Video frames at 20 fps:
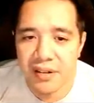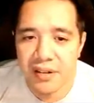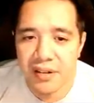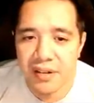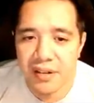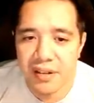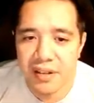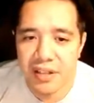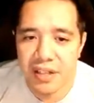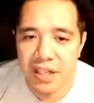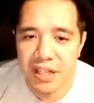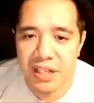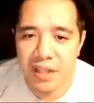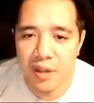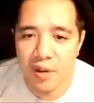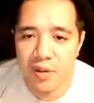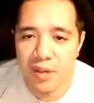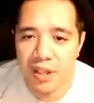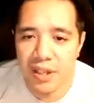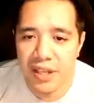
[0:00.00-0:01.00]
because it had the
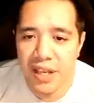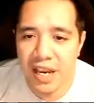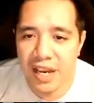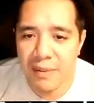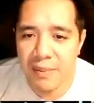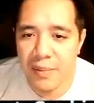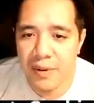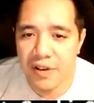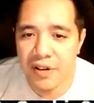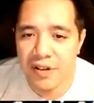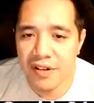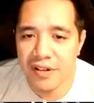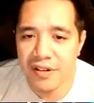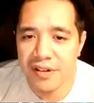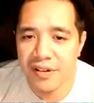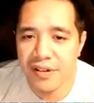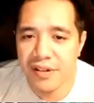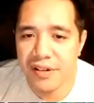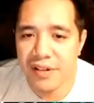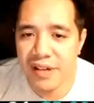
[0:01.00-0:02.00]
lowest attack bar,
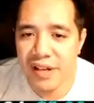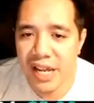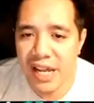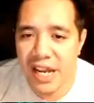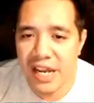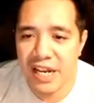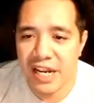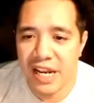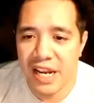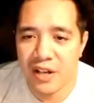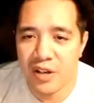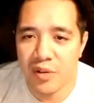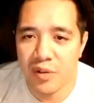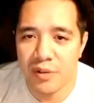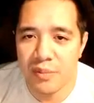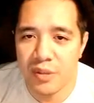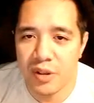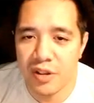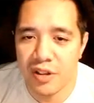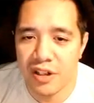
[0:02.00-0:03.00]
and he had no
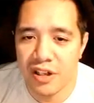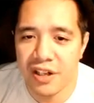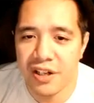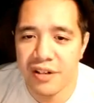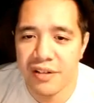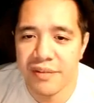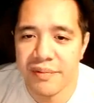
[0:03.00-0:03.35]
immunity.